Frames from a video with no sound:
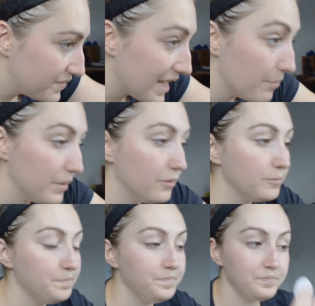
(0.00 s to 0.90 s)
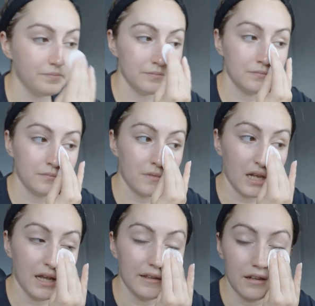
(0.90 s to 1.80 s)
10ml
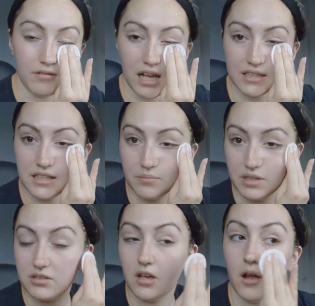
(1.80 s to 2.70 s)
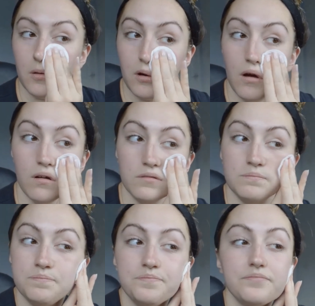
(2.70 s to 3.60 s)
and they've lasted me so long,
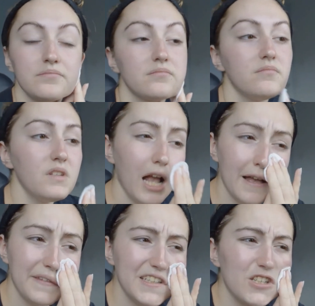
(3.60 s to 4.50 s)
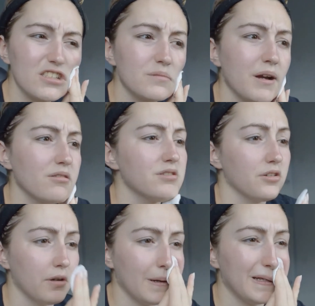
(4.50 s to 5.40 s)
and they just smell so
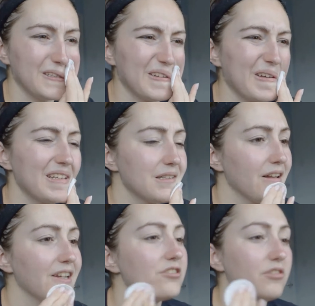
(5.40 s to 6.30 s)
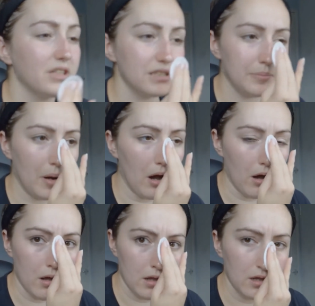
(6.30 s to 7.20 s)
good. It's like you're in a
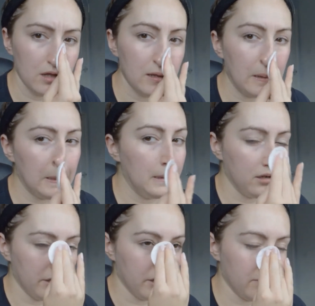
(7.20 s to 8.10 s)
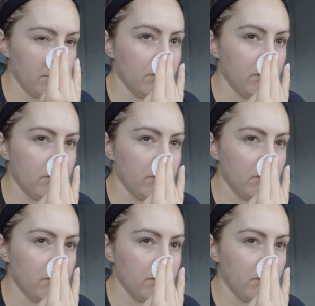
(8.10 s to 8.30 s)
spa. Like,